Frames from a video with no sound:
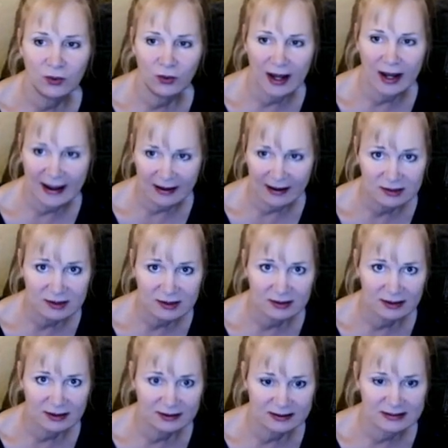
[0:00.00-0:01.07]
what house
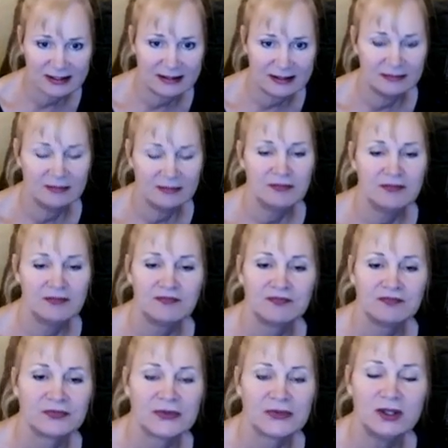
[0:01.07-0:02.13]
it's in,
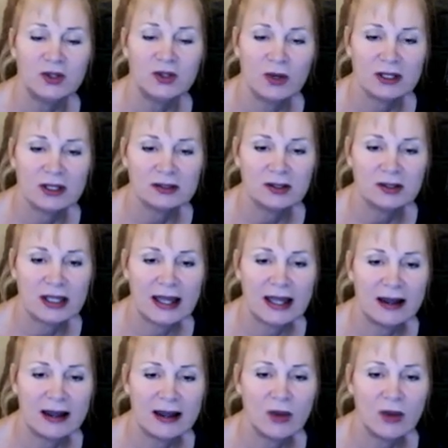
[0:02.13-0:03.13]
then you want to look at